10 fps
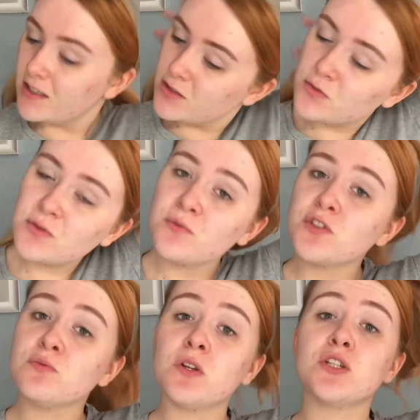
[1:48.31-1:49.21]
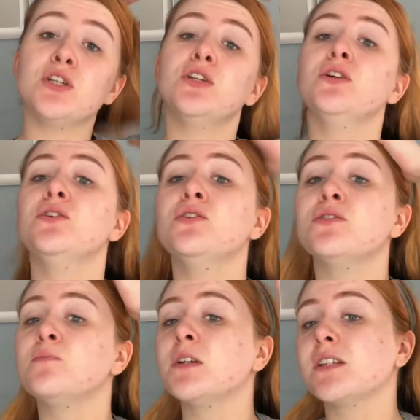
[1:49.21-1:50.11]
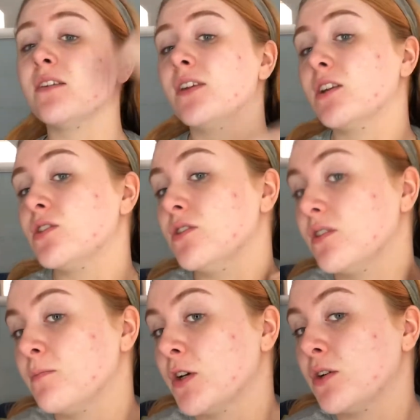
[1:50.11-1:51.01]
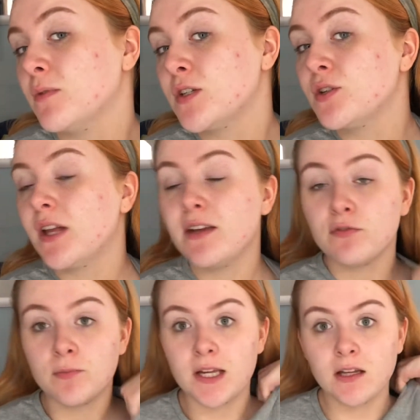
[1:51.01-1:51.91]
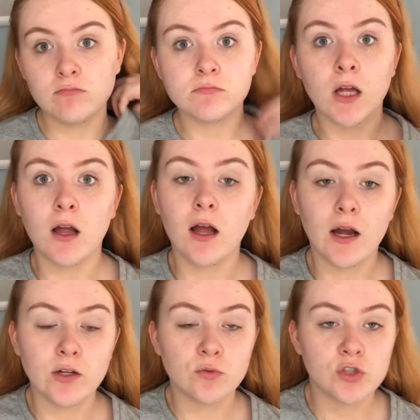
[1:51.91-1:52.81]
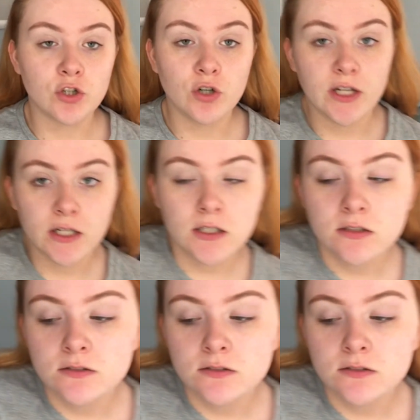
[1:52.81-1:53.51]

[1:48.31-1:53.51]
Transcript: I don't know which one to use because I think two of them are going to be too light for me. I know, shocking.